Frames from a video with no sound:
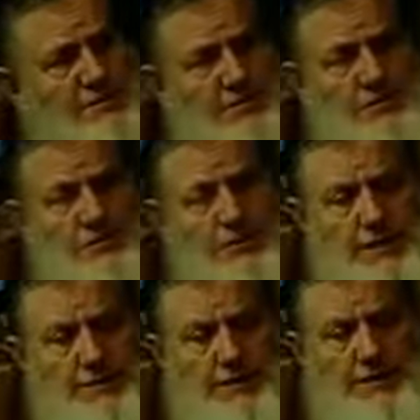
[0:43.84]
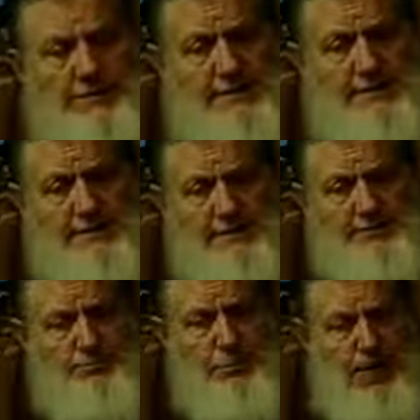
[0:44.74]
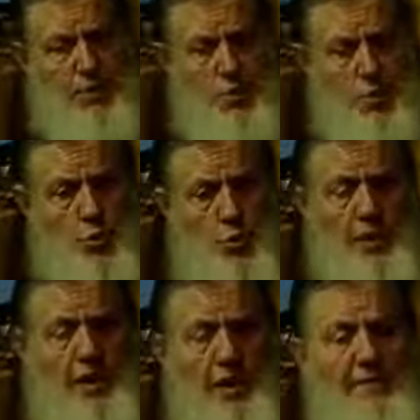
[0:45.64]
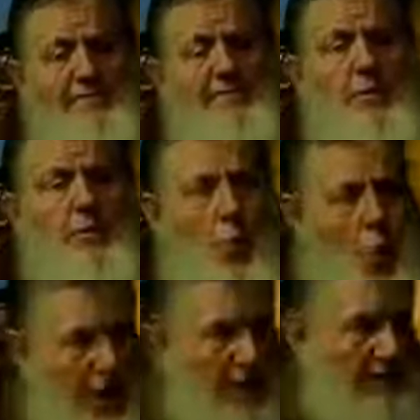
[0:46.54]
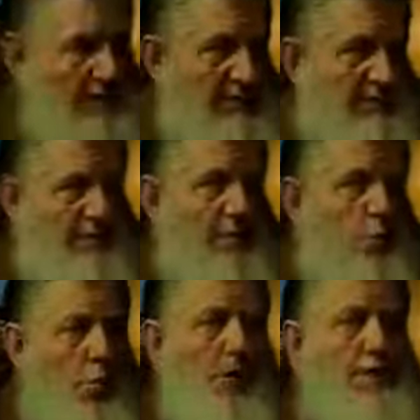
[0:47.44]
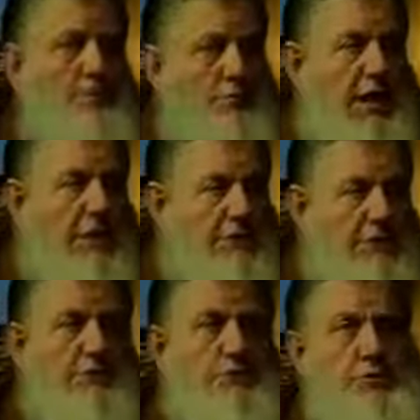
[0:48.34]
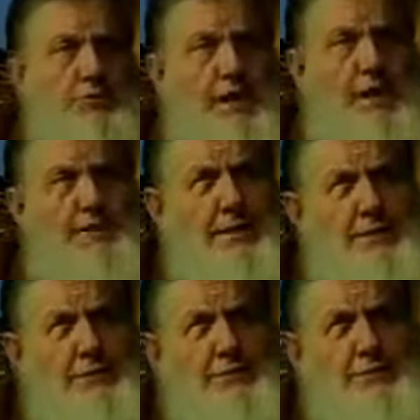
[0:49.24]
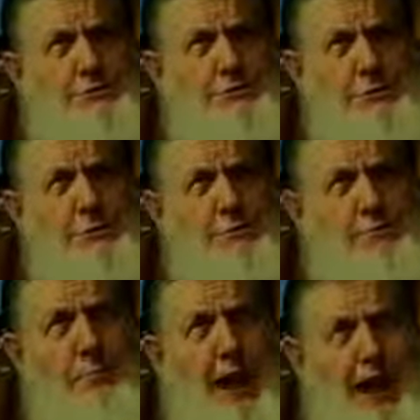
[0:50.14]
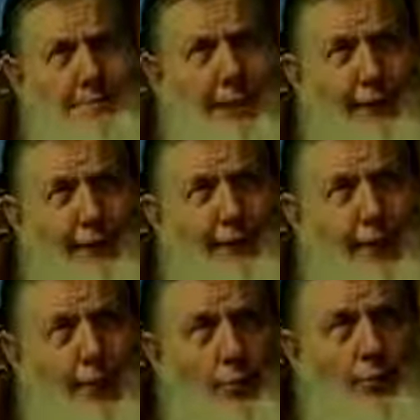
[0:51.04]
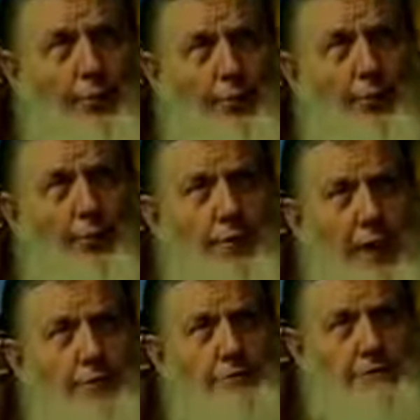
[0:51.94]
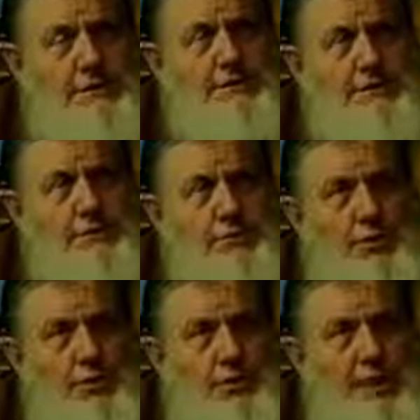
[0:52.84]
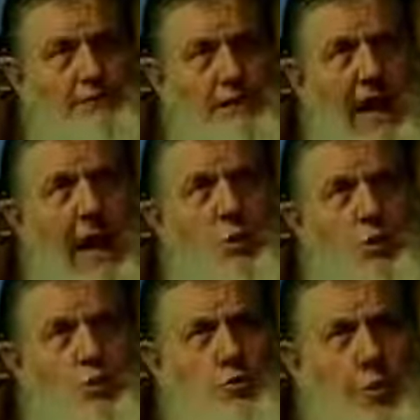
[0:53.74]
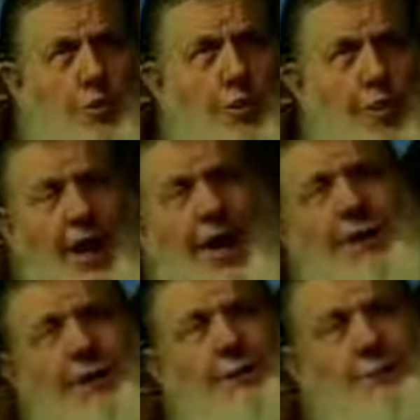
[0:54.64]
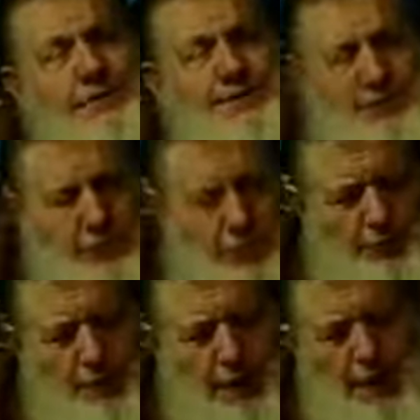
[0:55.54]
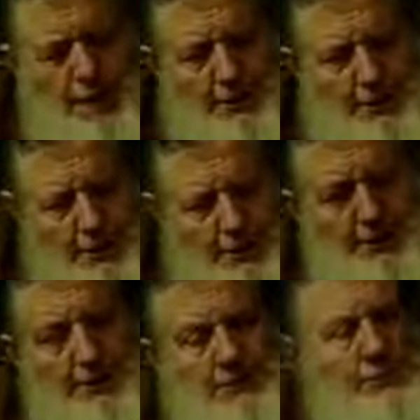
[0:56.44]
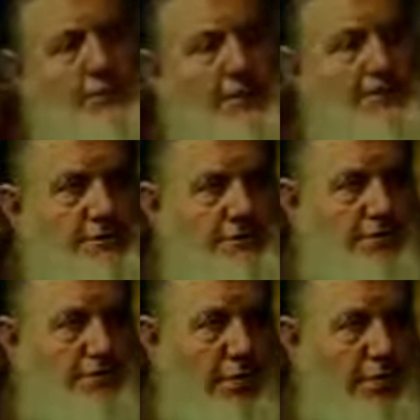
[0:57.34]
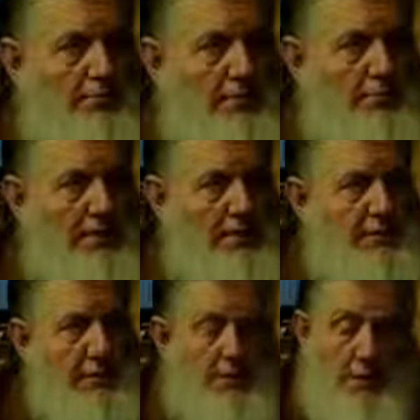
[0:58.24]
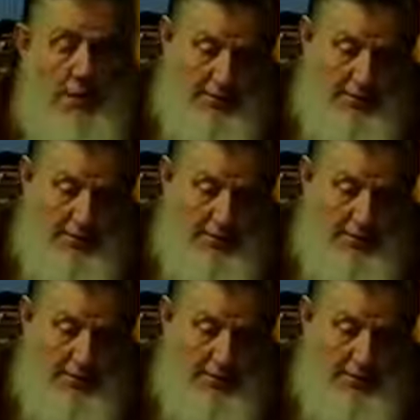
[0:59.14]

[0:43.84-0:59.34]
it's been translated to English, by who, and from what. And the from what is what I was concerned about because when you say the Bible, we know the Bible says this, we know the Bible says, how do you know that? Because if you're going to rely on English, you have a serious problem to mm. begin with.